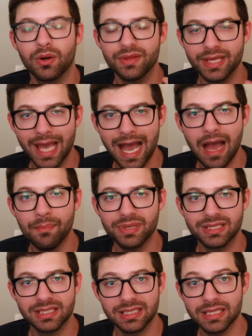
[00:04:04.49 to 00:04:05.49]
on the app
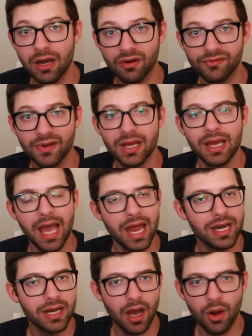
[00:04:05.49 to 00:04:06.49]
itself
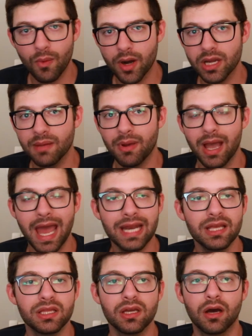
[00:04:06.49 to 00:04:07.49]
and not worry about
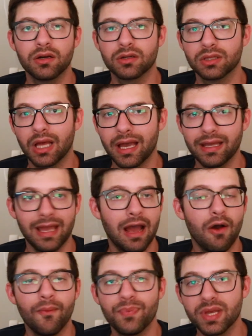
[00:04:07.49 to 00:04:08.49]
any of the underlying
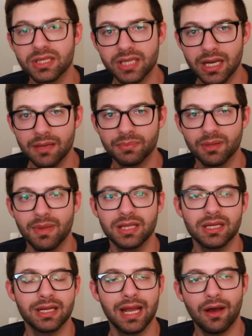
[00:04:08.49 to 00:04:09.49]
how things get
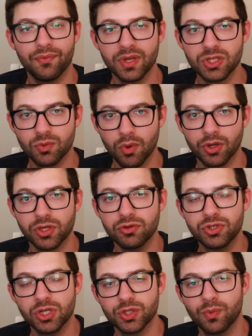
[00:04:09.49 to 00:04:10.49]
implemented and how things work. You
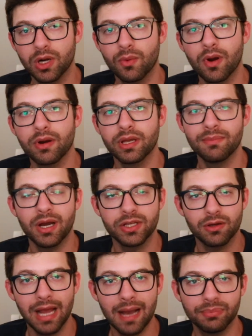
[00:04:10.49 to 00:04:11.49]
just want to worry about
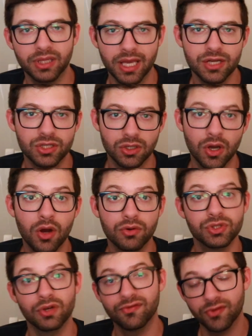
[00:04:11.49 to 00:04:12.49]
your application
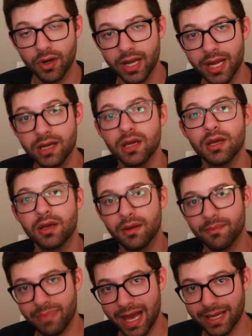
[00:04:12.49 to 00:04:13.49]
code. So front end,
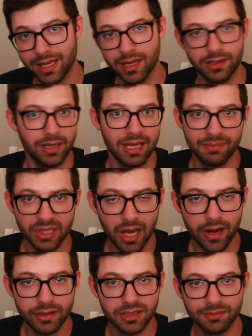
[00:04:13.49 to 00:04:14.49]
back end, API
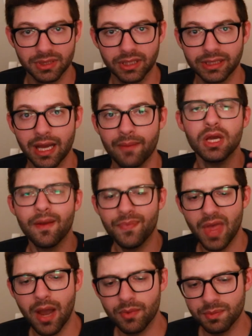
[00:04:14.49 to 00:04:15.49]
or something like that.
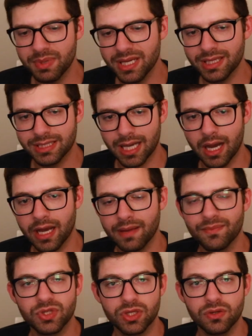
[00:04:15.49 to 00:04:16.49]
That would be the
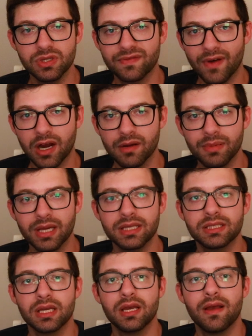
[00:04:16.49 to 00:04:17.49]
time to use Firebase.